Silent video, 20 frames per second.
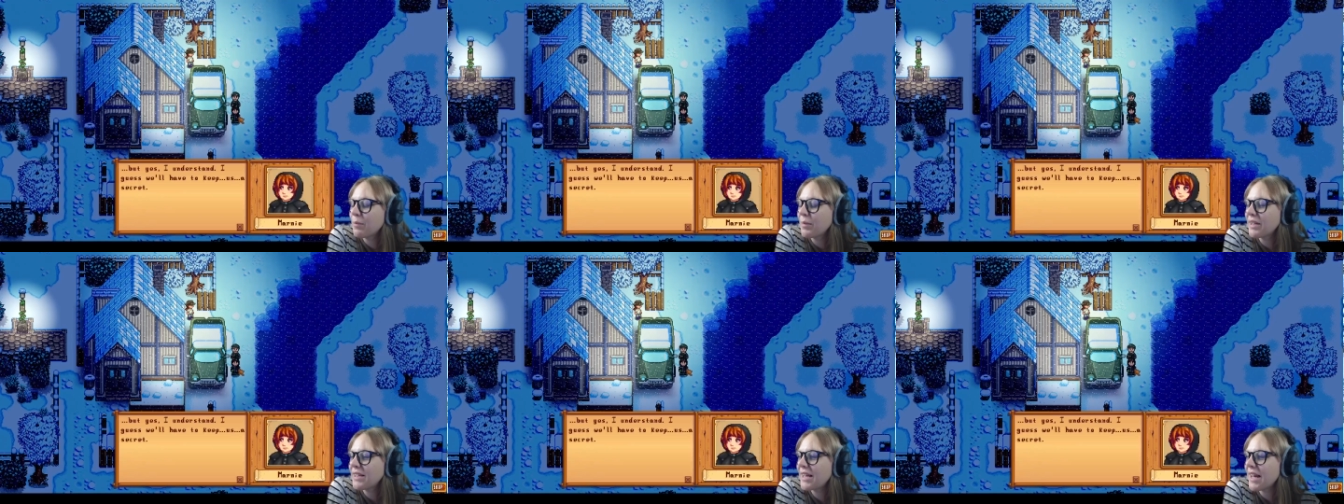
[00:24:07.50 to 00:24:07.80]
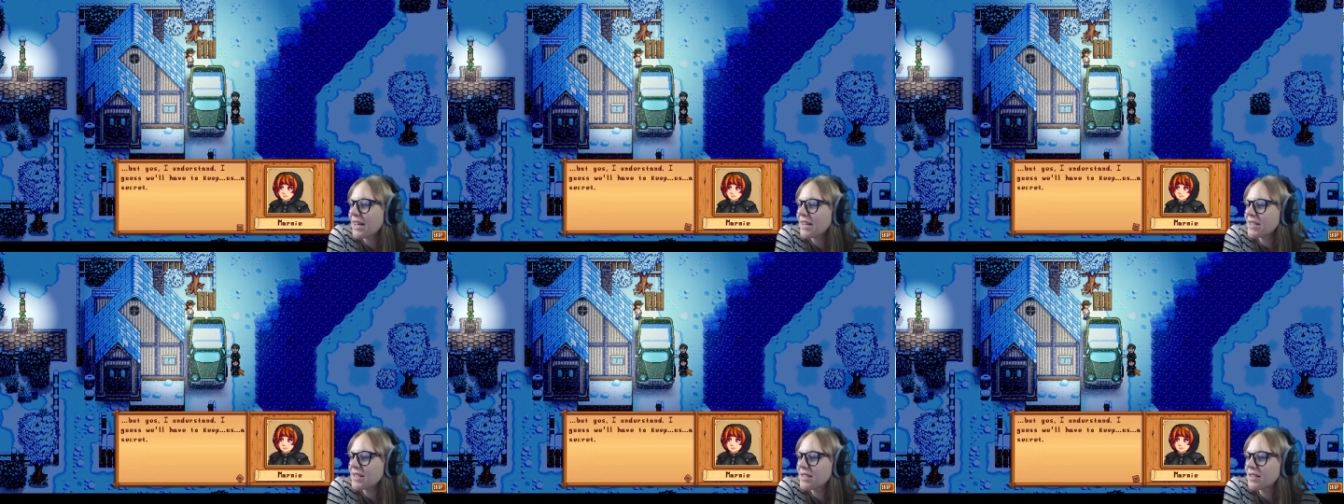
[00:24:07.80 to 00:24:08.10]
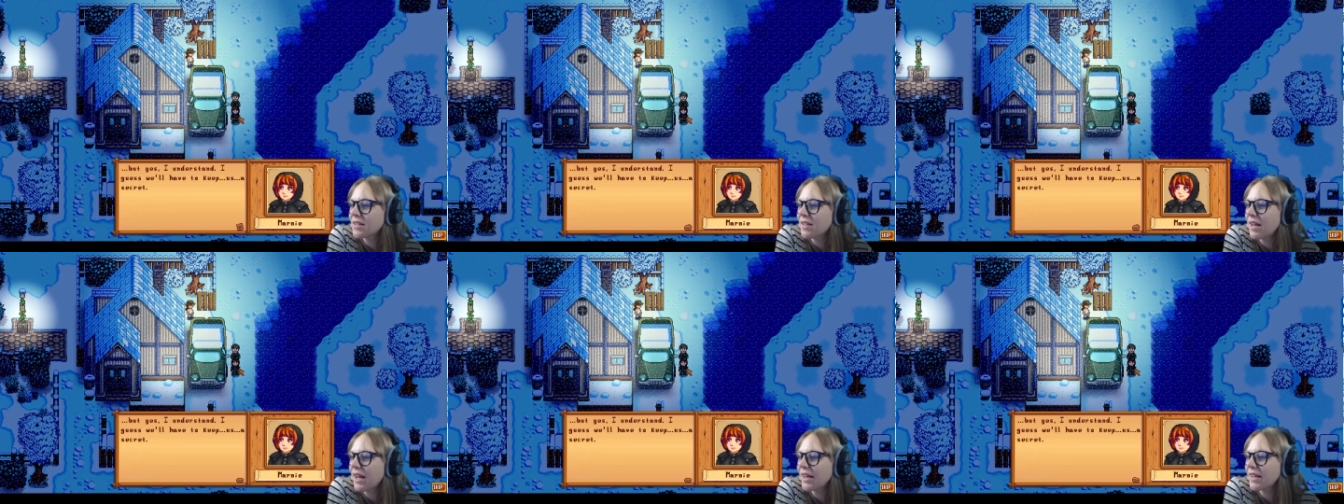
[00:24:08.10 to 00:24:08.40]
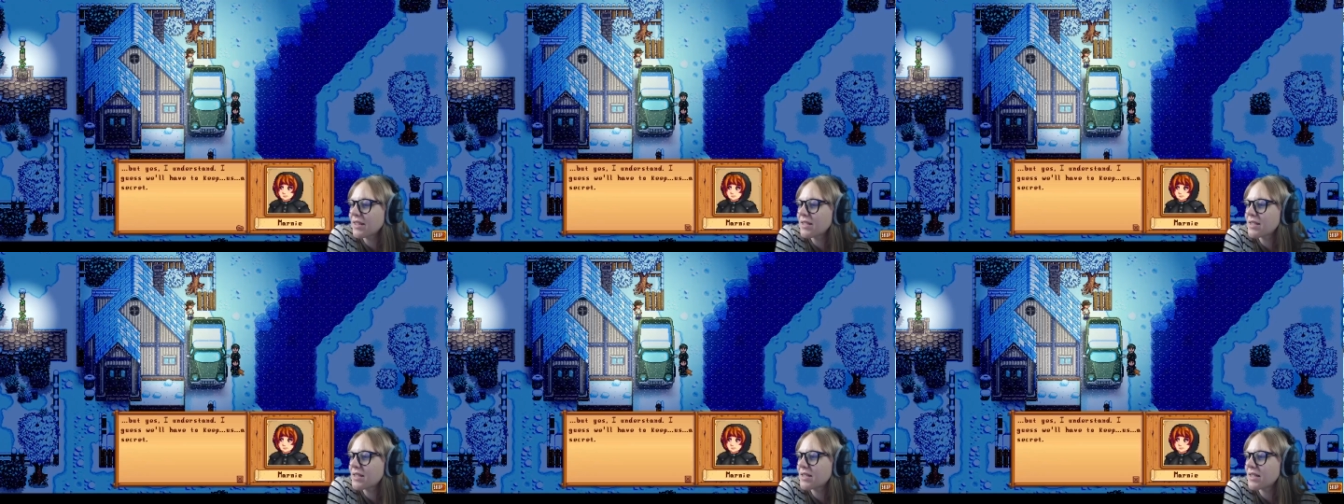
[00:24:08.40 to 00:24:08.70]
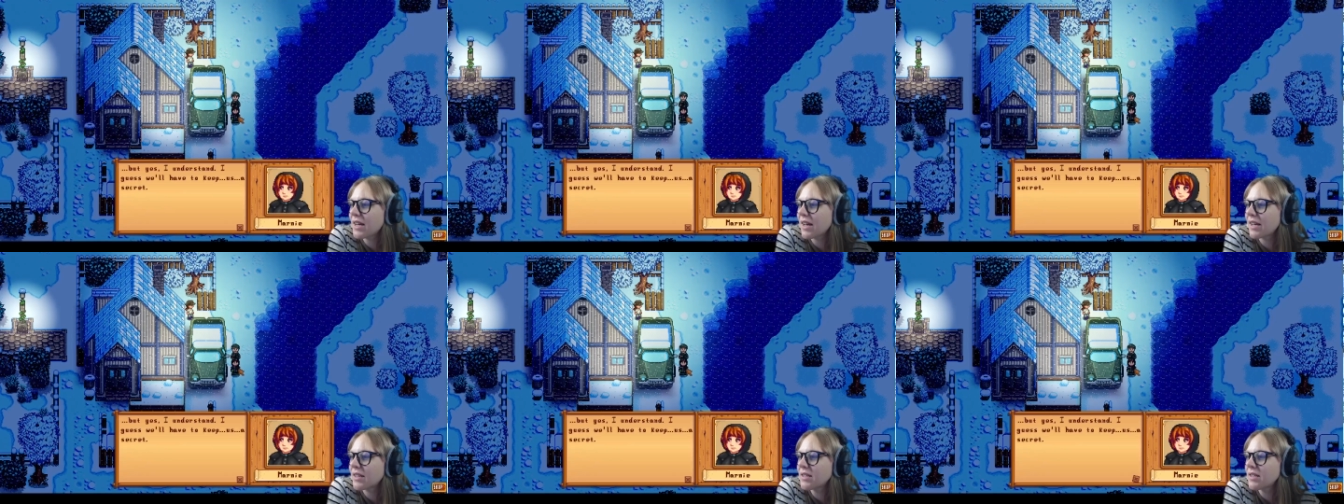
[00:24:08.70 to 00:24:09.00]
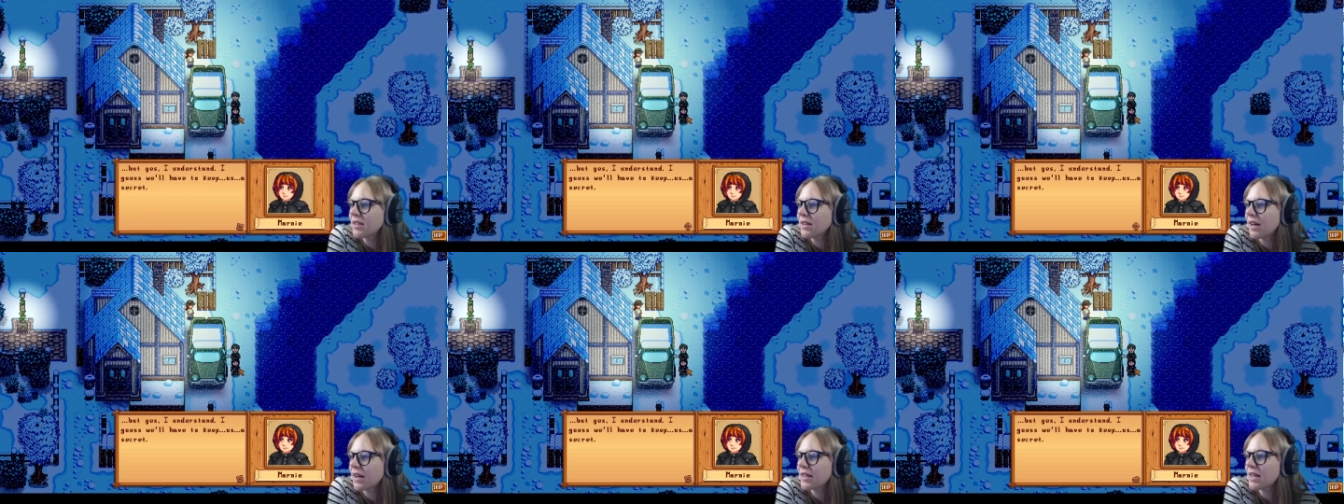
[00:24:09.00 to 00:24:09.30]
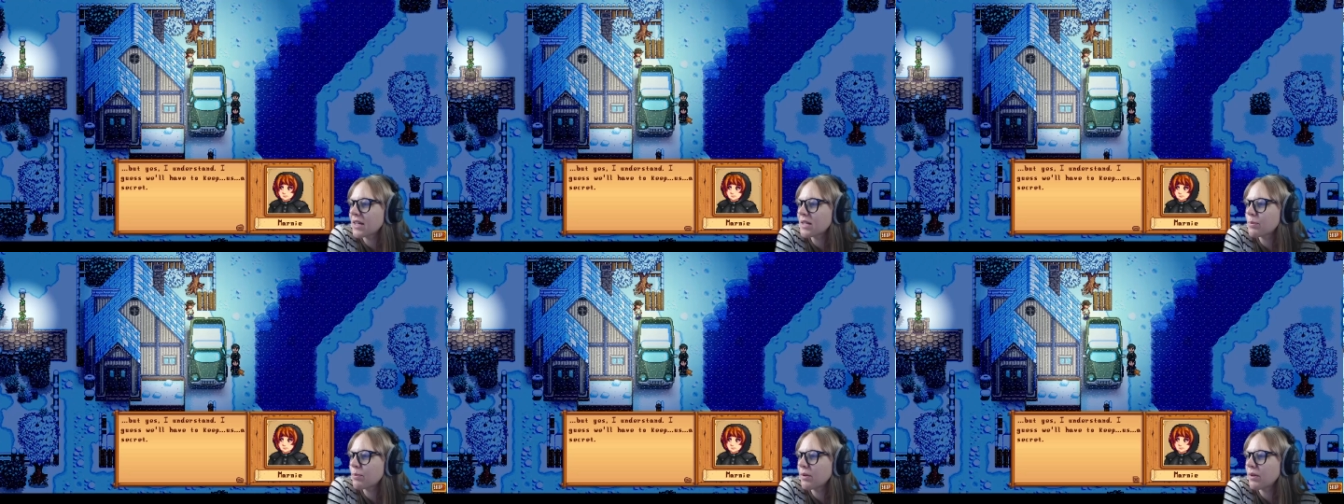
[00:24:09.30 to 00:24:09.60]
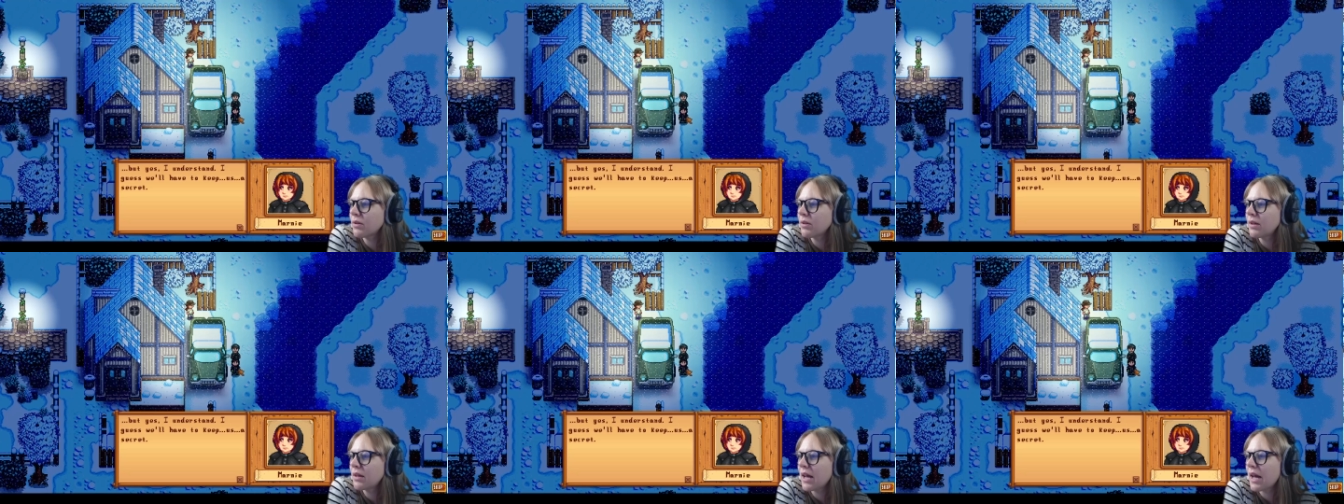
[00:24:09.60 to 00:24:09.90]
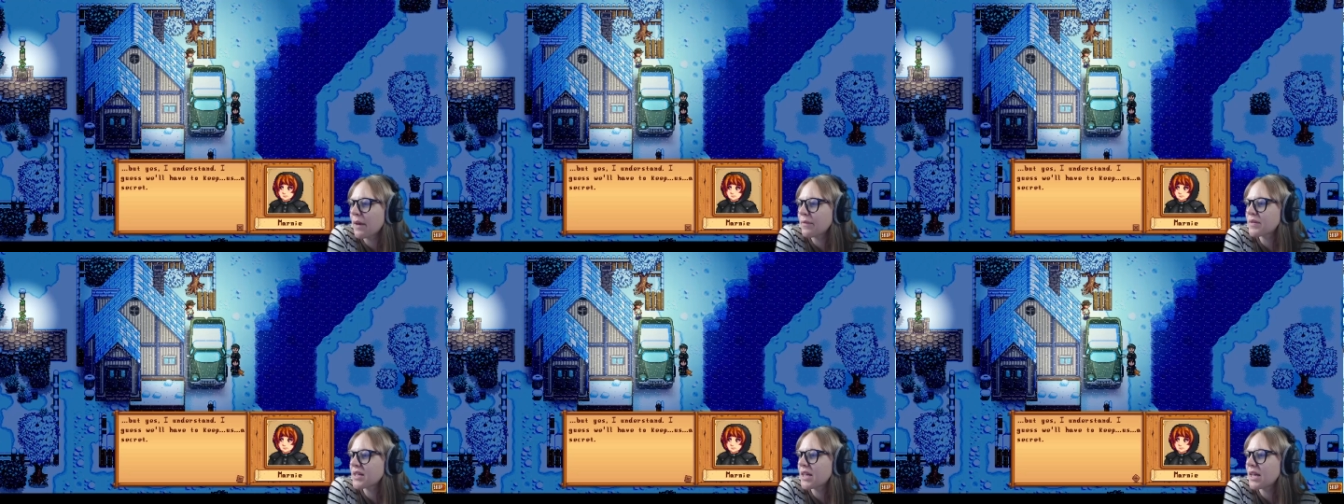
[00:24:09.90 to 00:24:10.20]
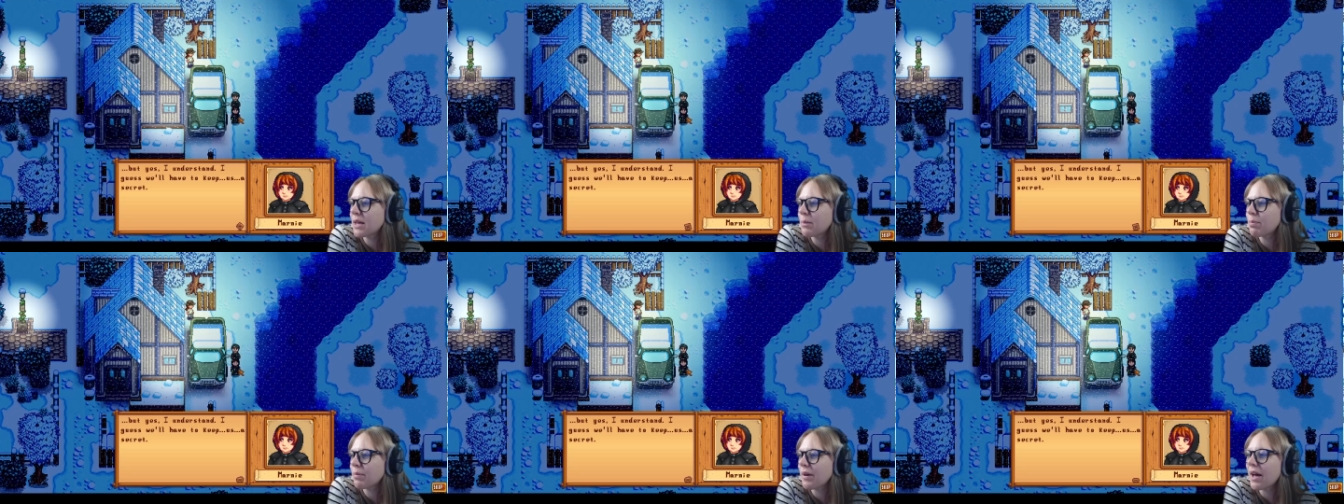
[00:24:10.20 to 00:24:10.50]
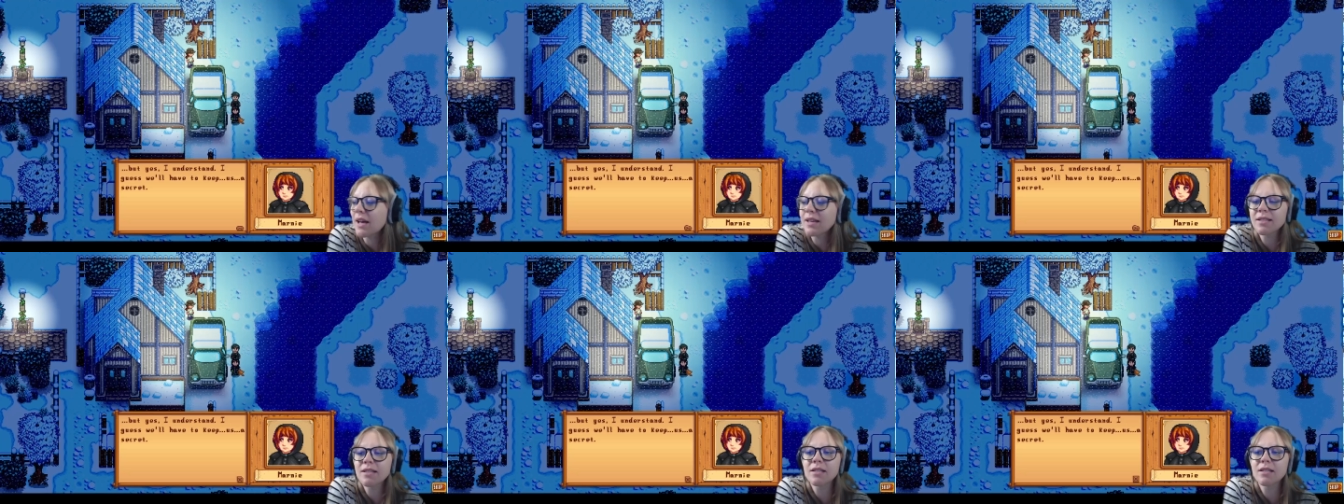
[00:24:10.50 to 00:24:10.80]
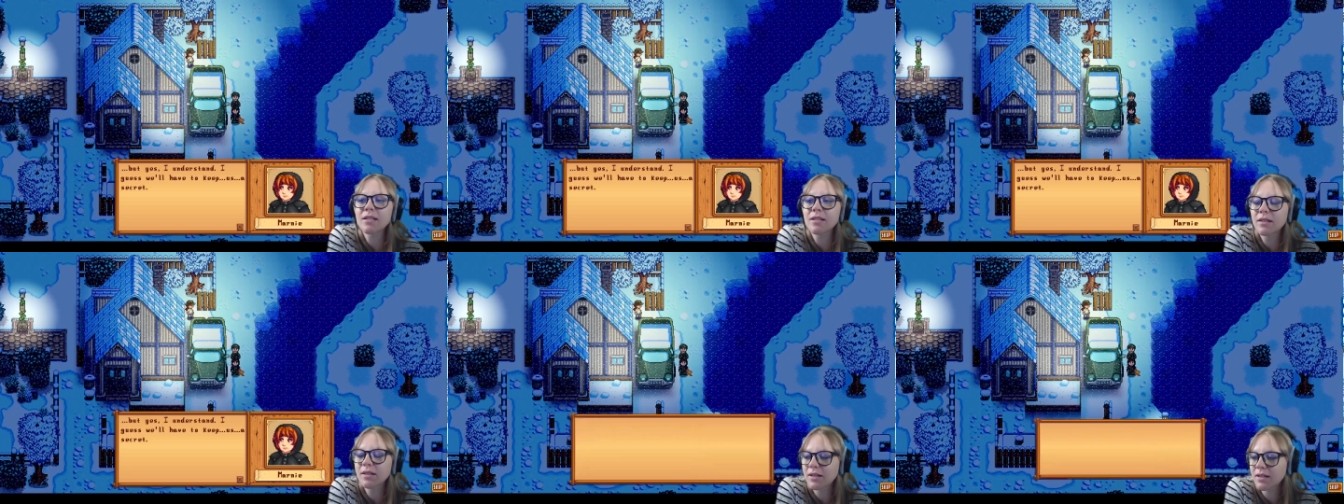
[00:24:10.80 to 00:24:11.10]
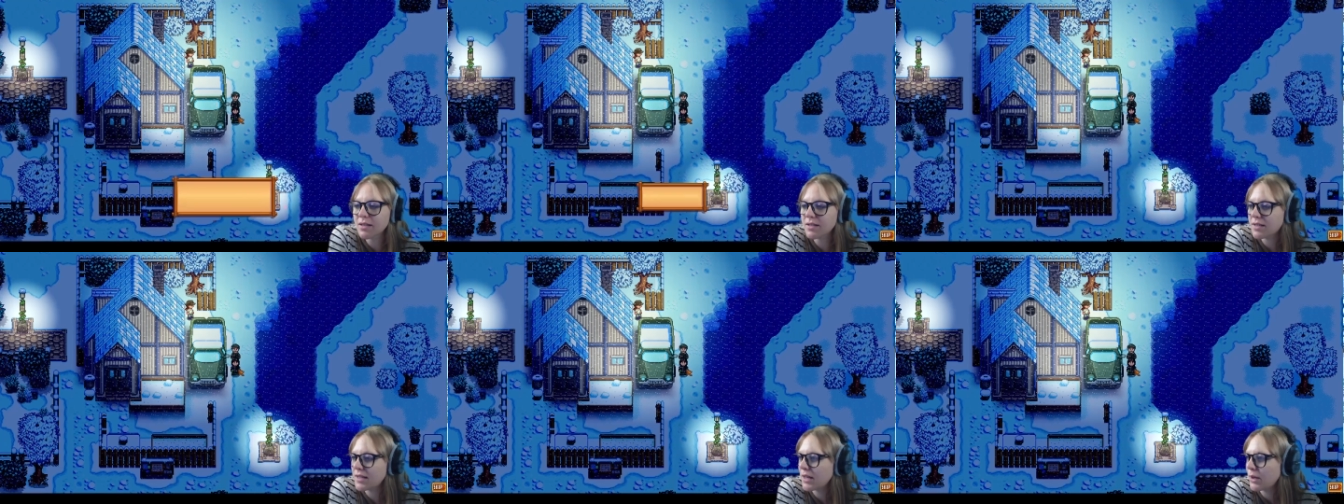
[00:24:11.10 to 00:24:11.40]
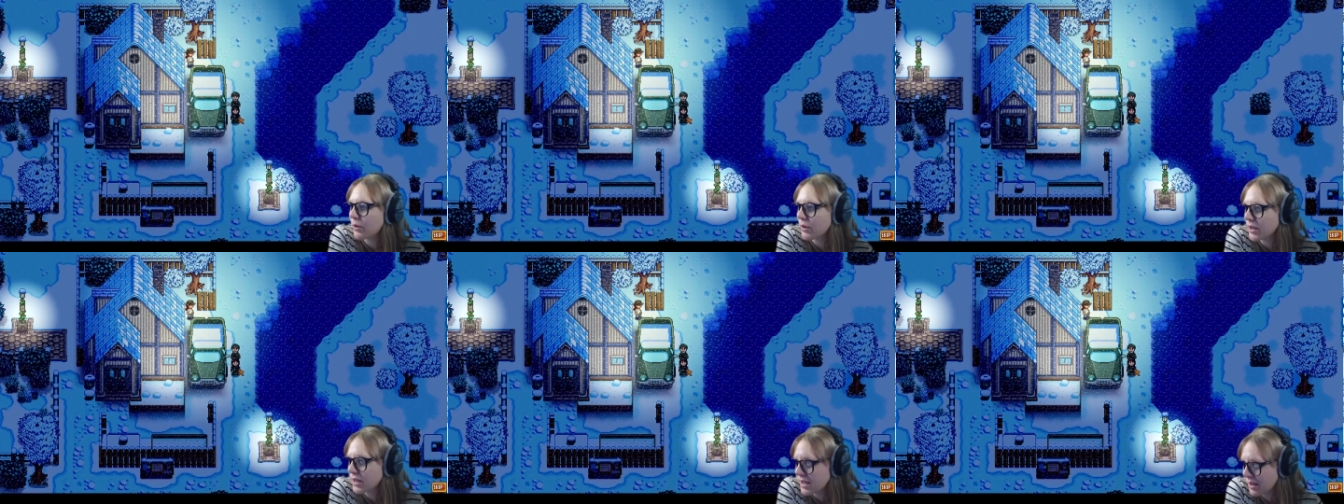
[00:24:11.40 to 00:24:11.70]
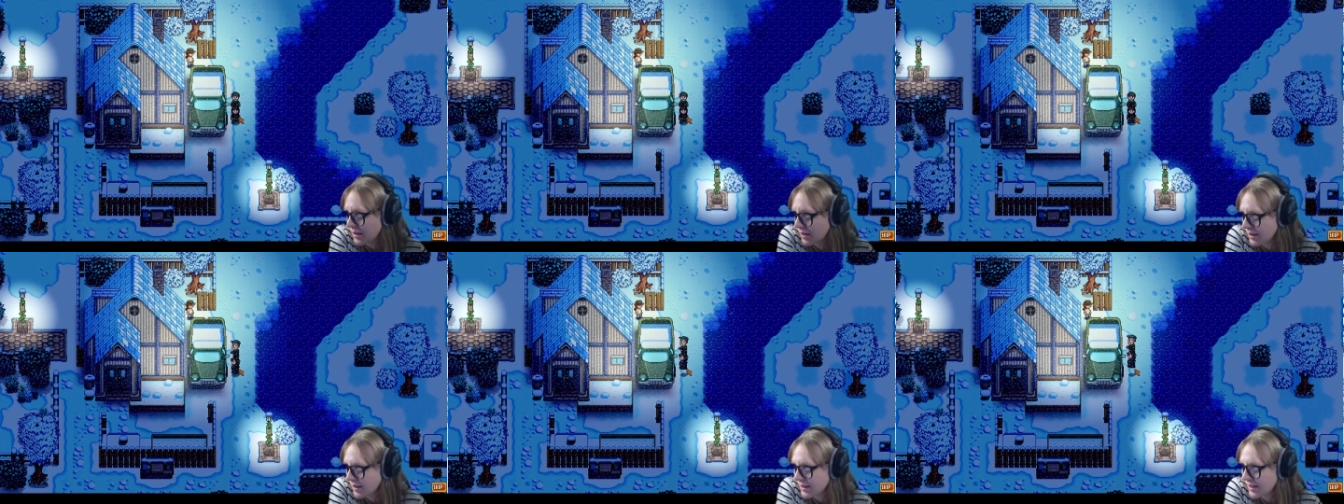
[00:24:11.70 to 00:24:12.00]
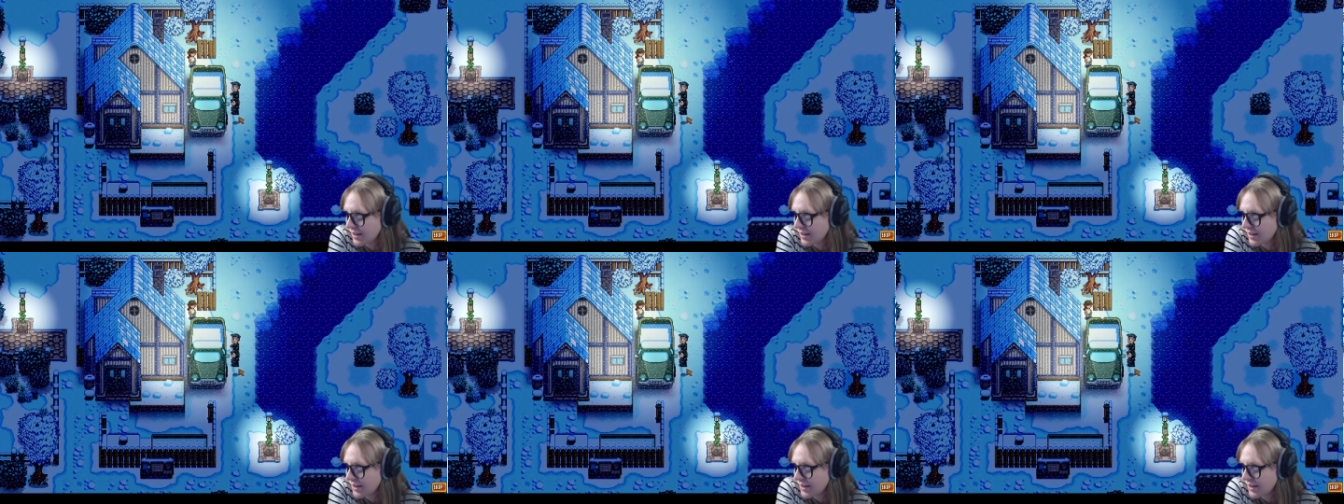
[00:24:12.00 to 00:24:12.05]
But yes, I understand. I guess we'll have to keep us a secret.